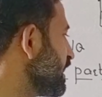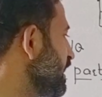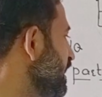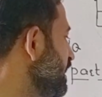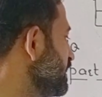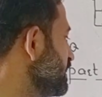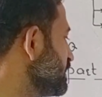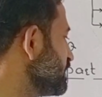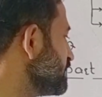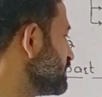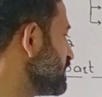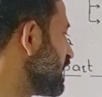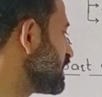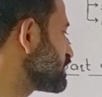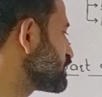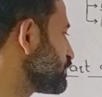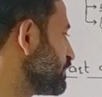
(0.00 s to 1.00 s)
And
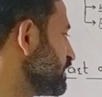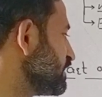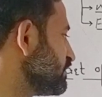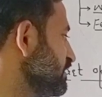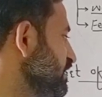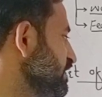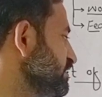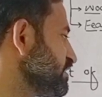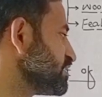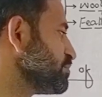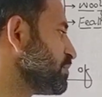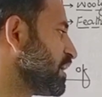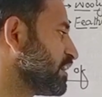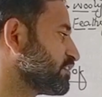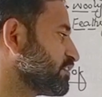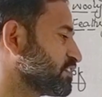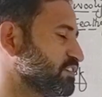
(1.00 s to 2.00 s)
last one is lizard
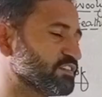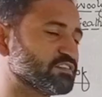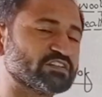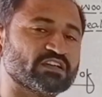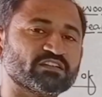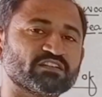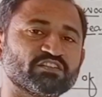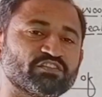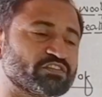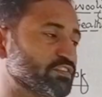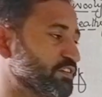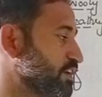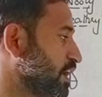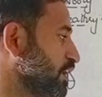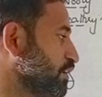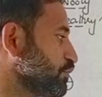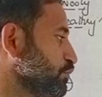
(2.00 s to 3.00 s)
bask in the sun. This is
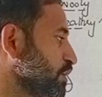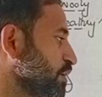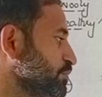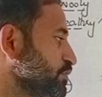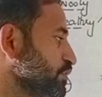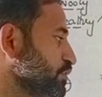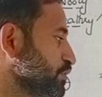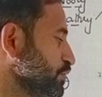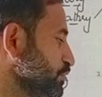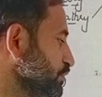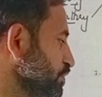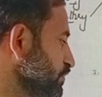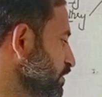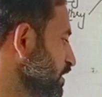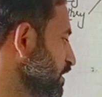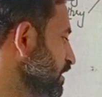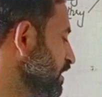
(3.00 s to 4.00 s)
an also
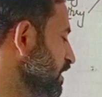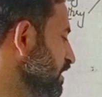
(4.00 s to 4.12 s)
MCQs.